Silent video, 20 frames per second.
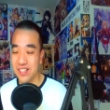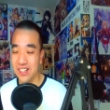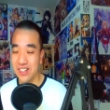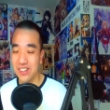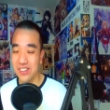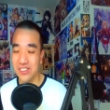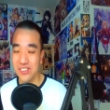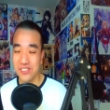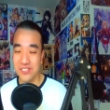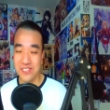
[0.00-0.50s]

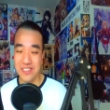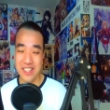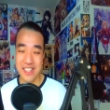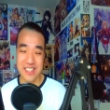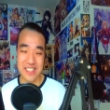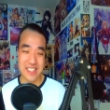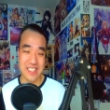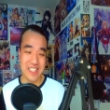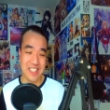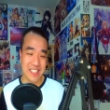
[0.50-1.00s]
Oh
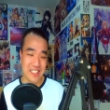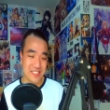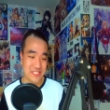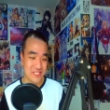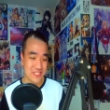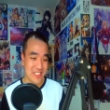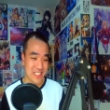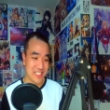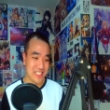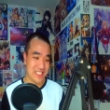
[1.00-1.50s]
my
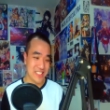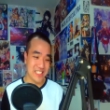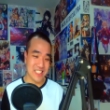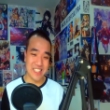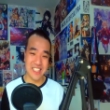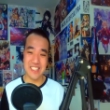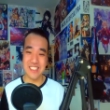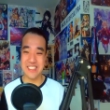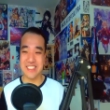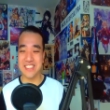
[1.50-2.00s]
god, my
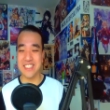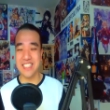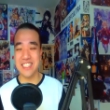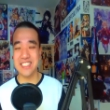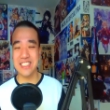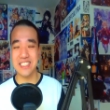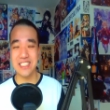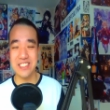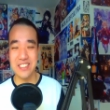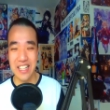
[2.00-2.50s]
god,
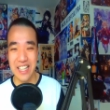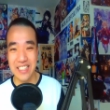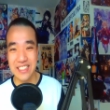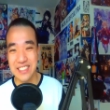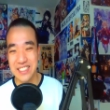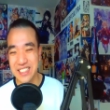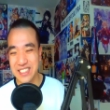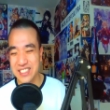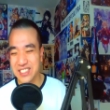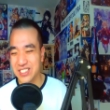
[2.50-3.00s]
Jesus. I
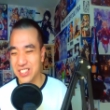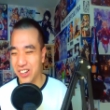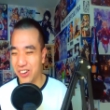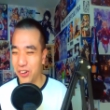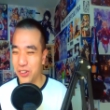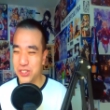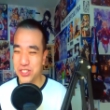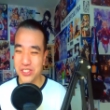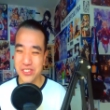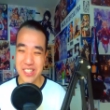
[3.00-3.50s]
just
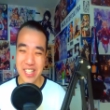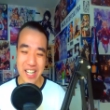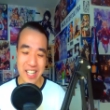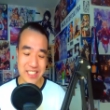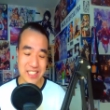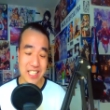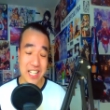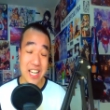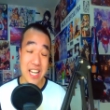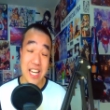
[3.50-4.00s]
told you
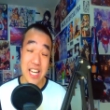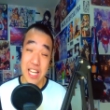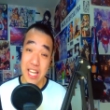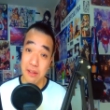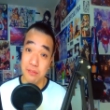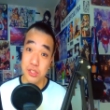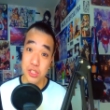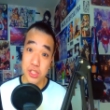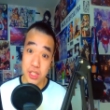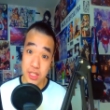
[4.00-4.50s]
guys,
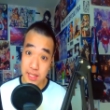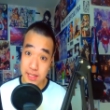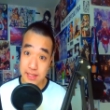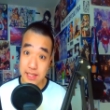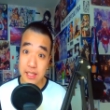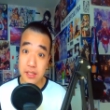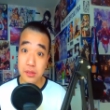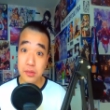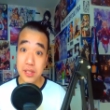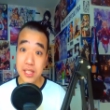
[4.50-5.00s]
if
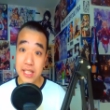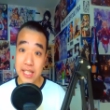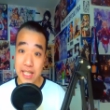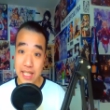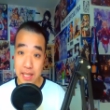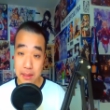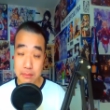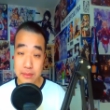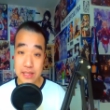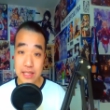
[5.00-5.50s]
Chisato
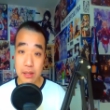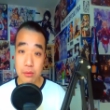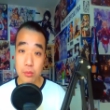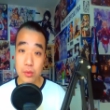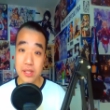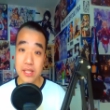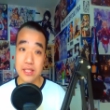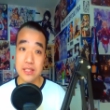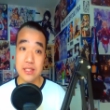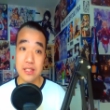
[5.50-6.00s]
keeps up
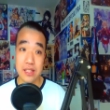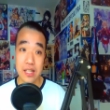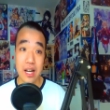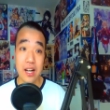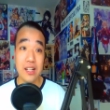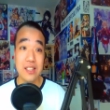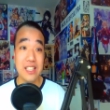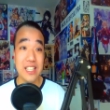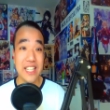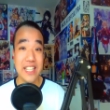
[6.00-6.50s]
with this
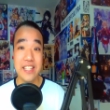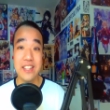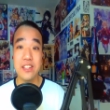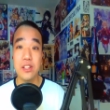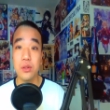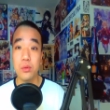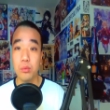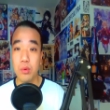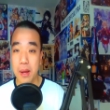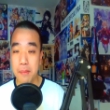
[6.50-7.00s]

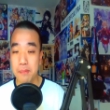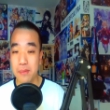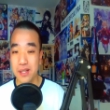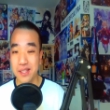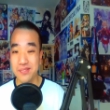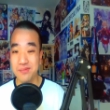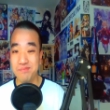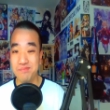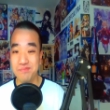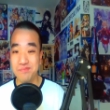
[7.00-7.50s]
non-lethal
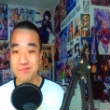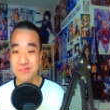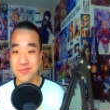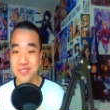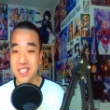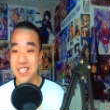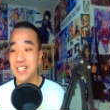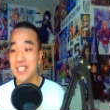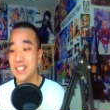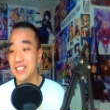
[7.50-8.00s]
weapon,
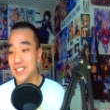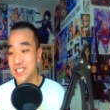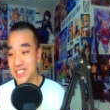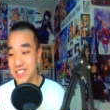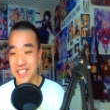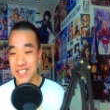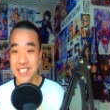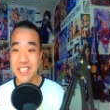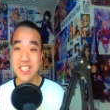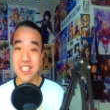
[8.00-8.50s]

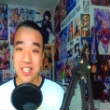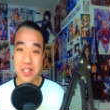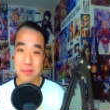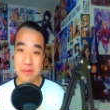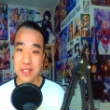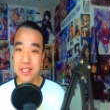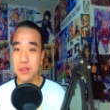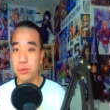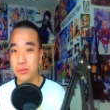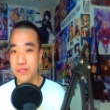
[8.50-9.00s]
she
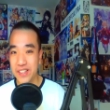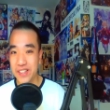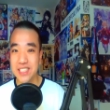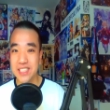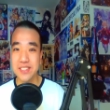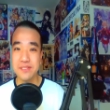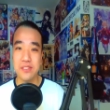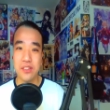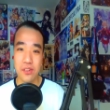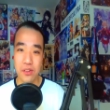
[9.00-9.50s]
gonna be the
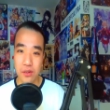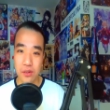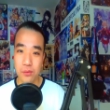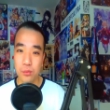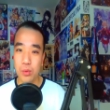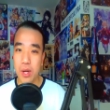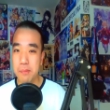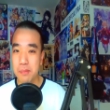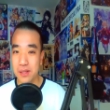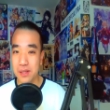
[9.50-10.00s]
victim of her
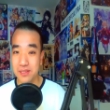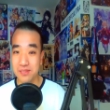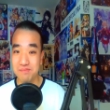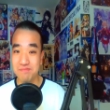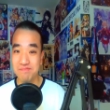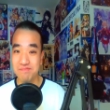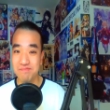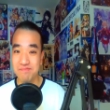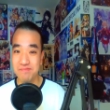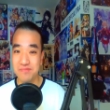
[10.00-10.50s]
own
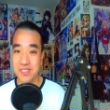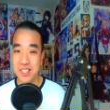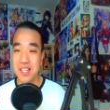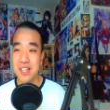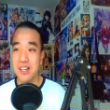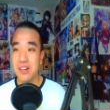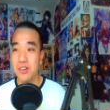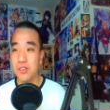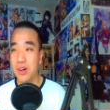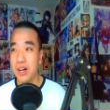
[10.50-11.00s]
weapon.
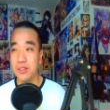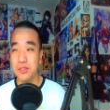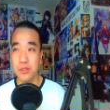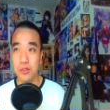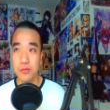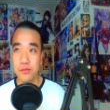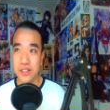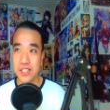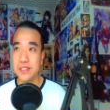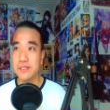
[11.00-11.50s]

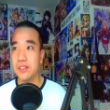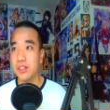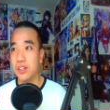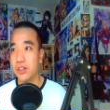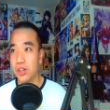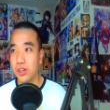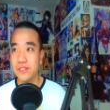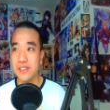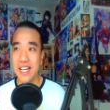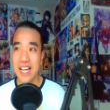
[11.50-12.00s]
Well, victim of
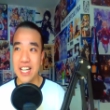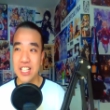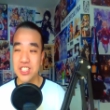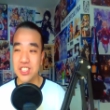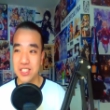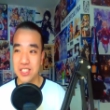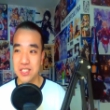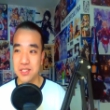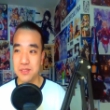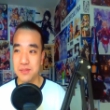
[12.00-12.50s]
her own
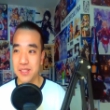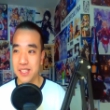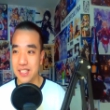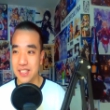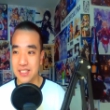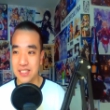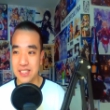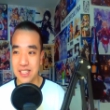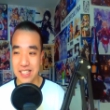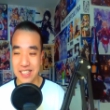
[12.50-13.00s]
actions
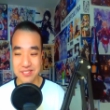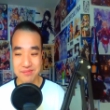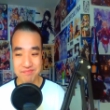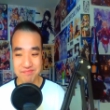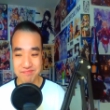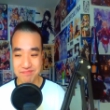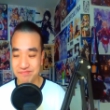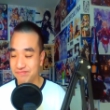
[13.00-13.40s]
because like,